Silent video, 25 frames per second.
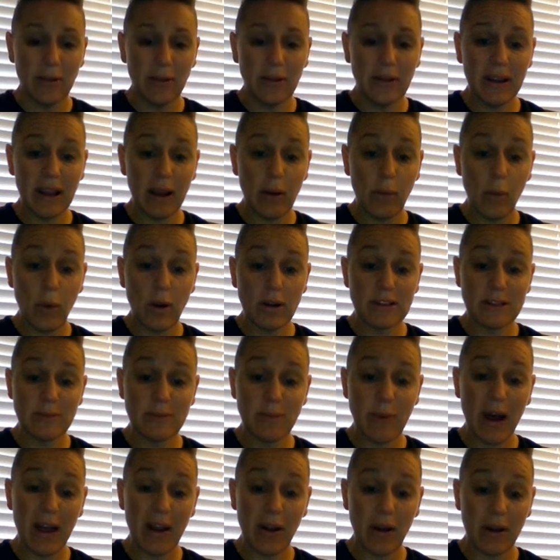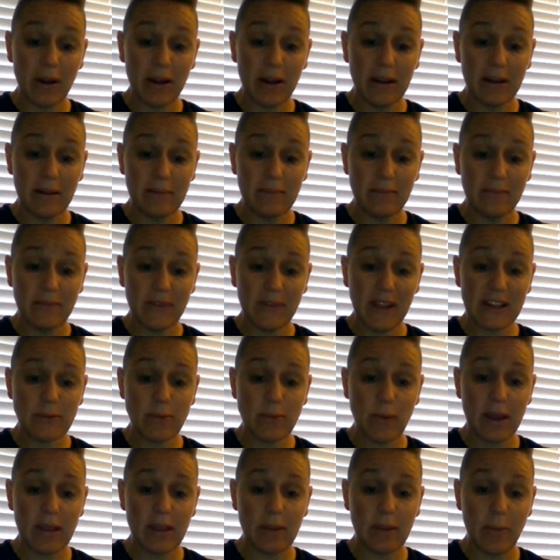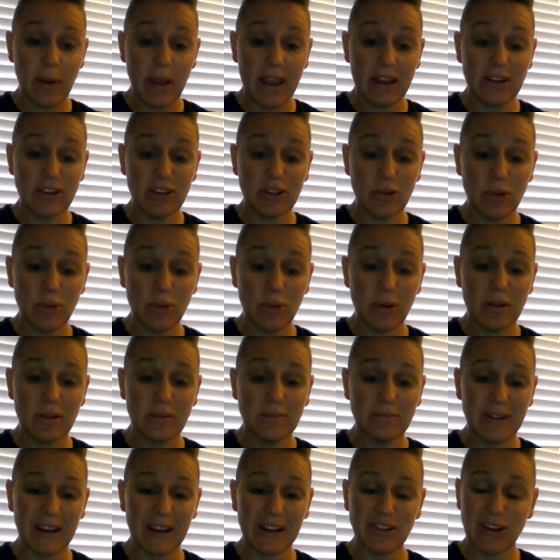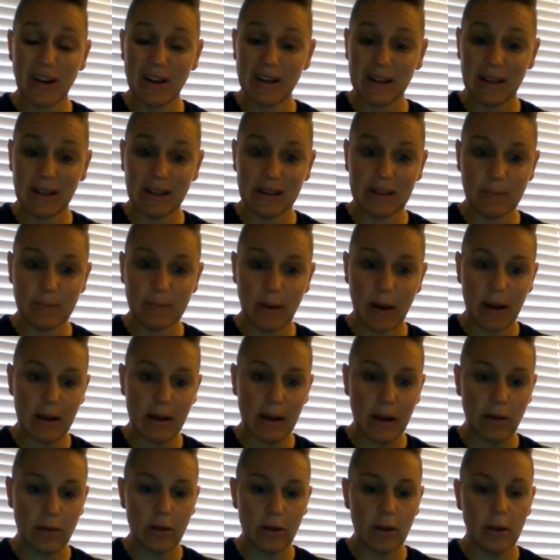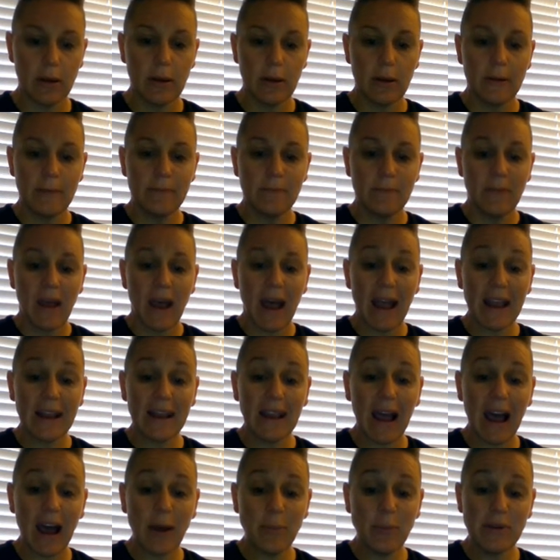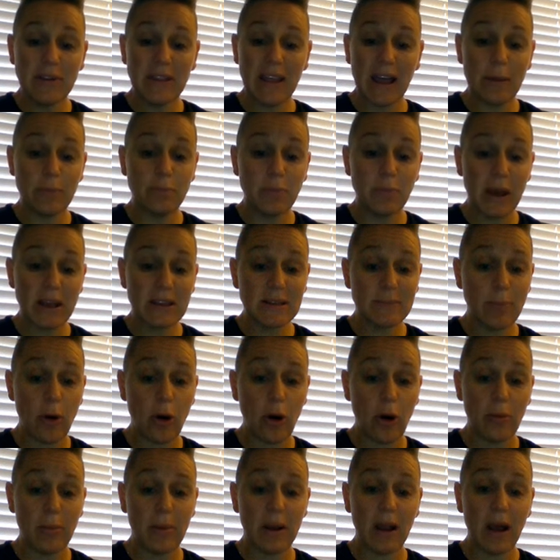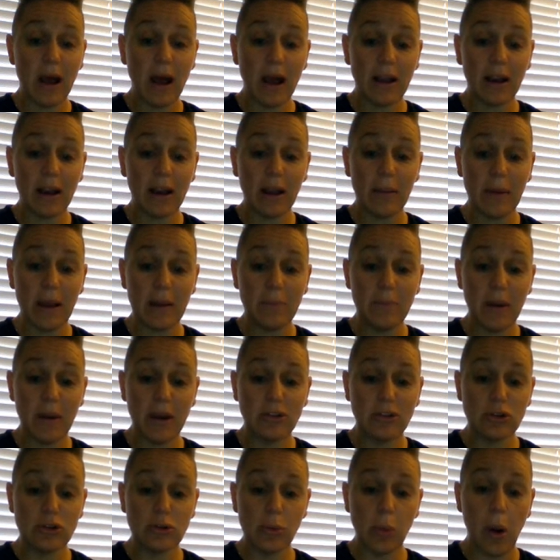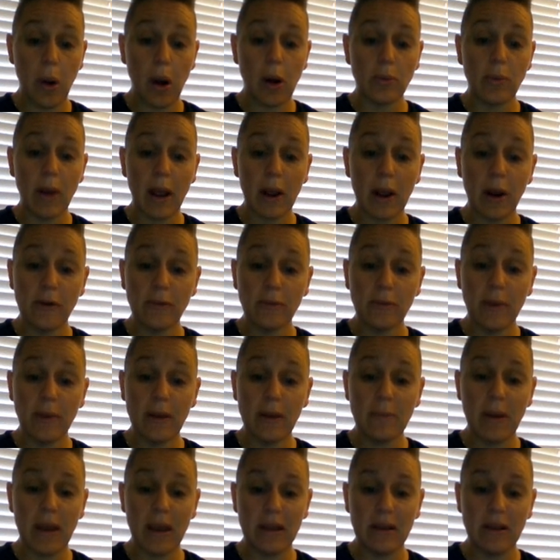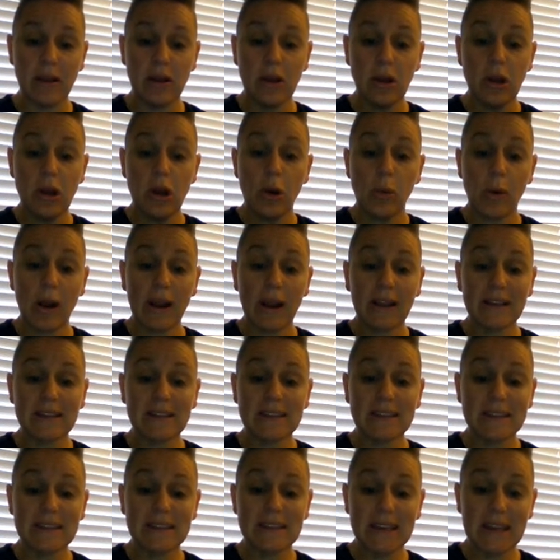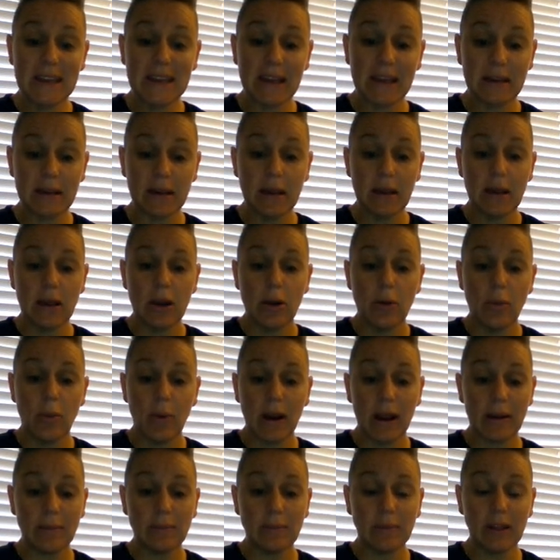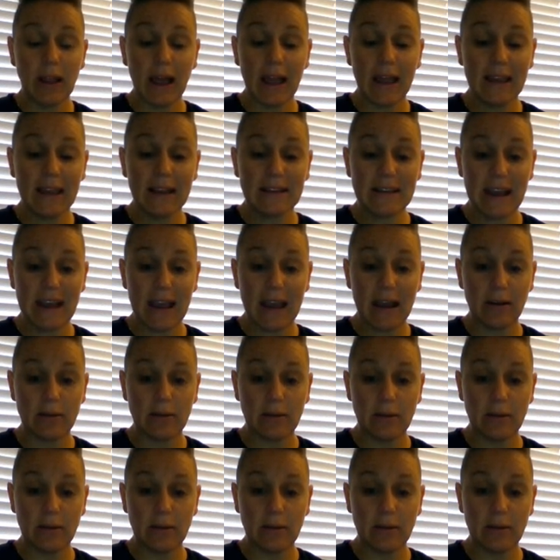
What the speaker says: I only got one spot on it. And that's why the page is torn. I tried to get the spot out. I copied that best poem and hung it on my bedroom wall right over my bed where I could see it when I'm lying